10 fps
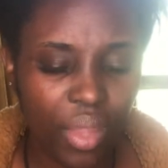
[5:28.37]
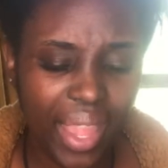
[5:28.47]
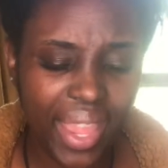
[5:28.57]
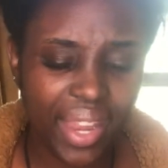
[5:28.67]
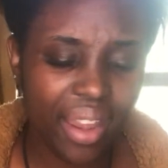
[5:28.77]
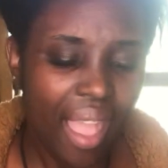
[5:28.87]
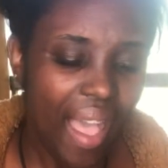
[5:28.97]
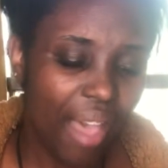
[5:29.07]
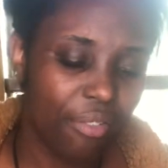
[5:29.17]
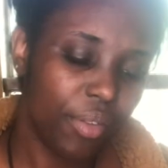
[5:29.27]
And
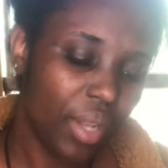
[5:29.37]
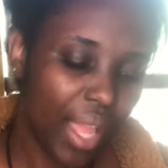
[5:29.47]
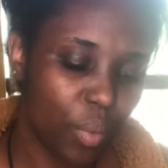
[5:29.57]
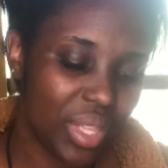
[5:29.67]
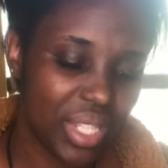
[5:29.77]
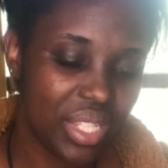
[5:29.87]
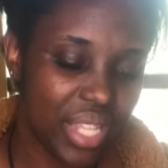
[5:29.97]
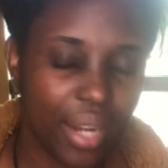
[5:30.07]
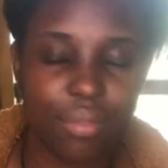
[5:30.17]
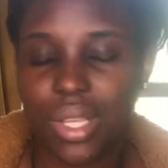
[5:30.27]
I feel like with this
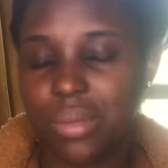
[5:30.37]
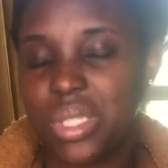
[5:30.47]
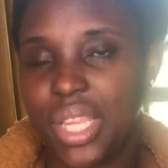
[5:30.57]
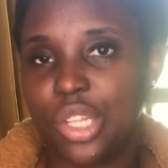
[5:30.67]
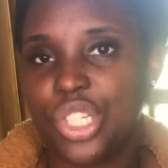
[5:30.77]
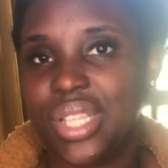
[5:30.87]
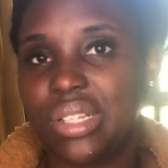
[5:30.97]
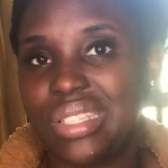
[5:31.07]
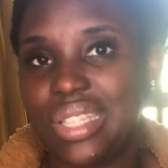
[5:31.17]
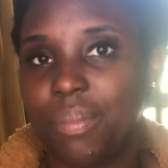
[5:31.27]
Knight of Cups energy,
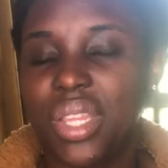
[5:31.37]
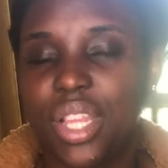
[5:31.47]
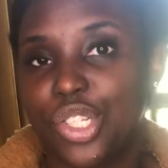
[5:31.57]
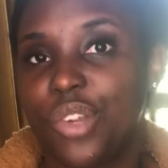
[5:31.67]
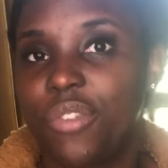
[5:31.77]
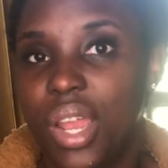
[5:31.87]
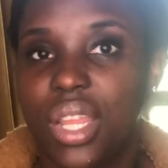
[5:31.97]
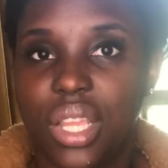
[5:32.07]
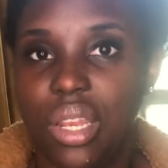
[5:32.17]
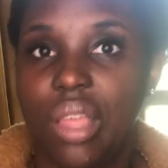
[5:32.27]
there's something that you're
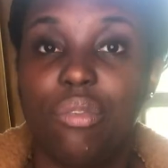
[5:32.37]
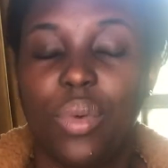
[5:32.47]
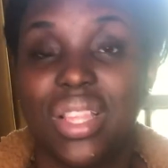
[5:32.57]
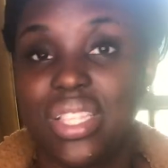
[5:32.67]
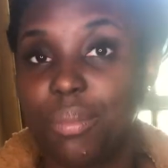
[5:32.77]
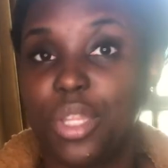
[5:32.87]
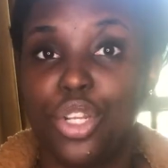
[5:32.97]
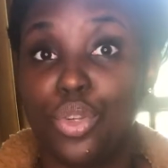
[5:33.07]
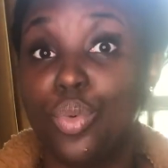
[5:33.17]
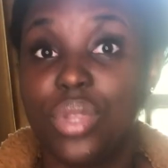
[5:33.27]
falling in love with, something
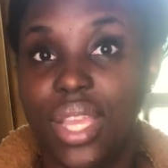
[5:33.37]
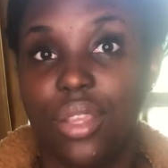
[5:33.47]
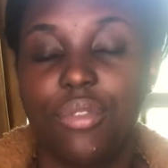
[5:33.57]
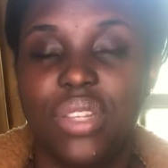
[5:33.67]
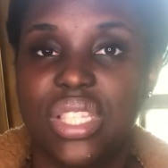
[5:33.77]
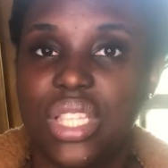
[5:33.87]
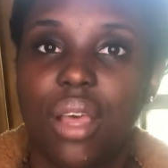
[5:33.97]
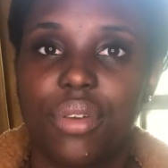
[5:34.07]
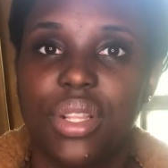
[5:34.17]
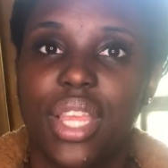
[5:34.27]
new that you've
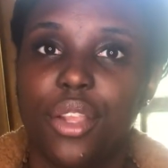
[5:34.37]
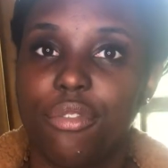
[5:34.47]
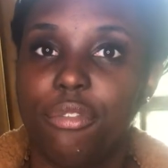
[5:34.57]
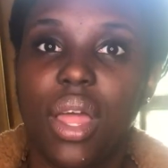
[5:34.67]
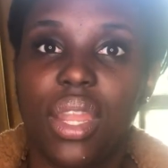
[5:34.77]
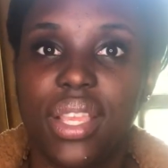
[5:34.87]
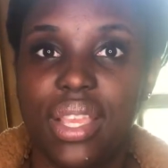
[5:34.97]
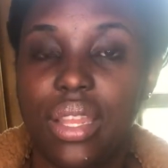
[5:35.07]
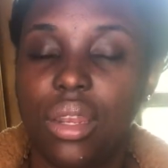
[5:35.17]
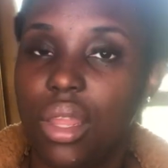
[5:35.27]
discovered that you're falling
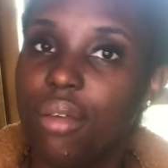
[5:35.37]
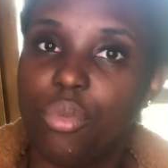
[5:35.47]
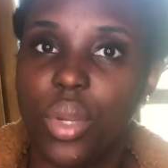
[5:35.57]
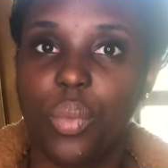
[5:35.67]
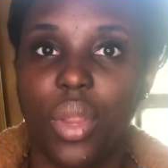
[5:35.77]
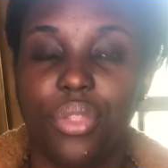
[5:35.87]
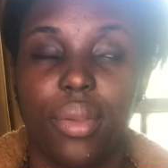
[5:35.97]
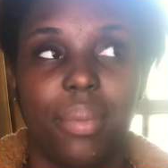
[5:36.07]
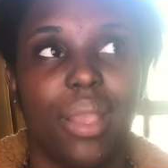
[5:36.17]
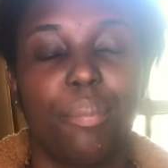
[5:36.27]
in love with, whether
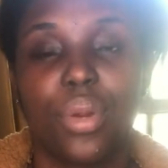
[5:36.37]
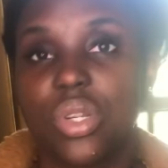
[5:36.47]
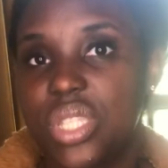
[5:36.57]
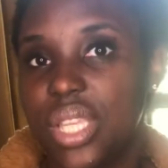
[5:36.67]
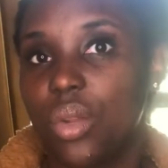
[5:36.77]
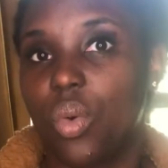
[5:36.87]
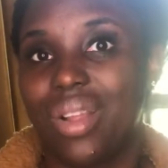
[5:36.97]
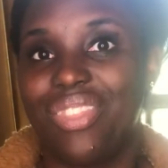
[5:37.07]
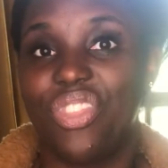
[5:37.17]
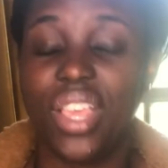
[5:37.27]
it be a person or a
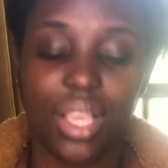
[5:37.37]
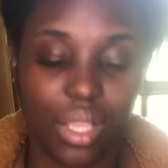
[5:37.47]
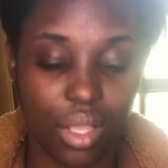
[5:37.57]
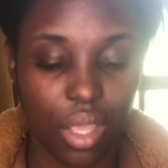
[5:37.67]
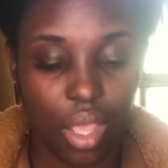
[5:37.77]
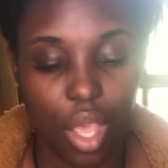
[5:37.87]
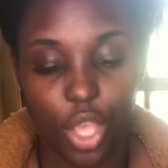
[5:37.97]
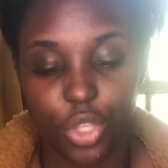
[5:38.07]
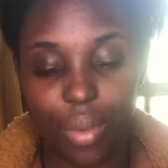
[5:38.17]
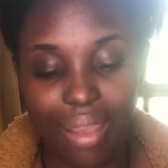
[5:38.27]
thing.
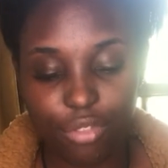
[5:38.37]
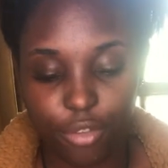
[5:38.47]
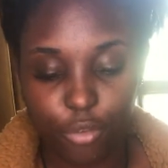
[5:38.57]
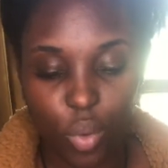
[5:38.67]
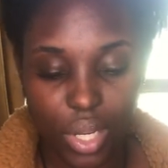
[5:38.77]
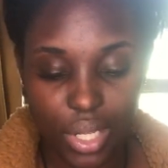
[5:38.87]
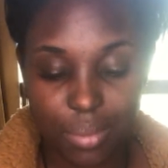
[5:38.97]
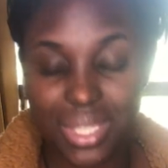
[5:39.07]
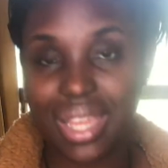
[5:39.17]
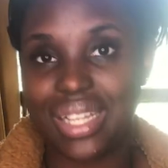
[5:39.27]
You have the Four of
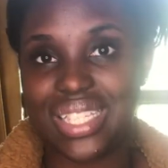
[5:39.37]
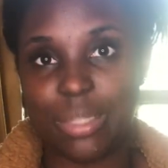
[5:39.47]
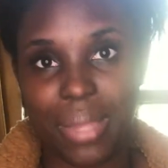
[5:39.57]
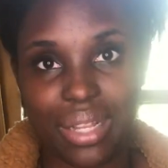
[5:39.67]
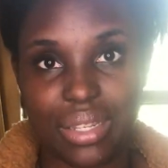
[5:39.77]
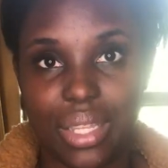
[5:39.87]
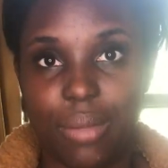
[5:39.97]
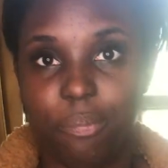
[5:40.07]
Cups, unexpected,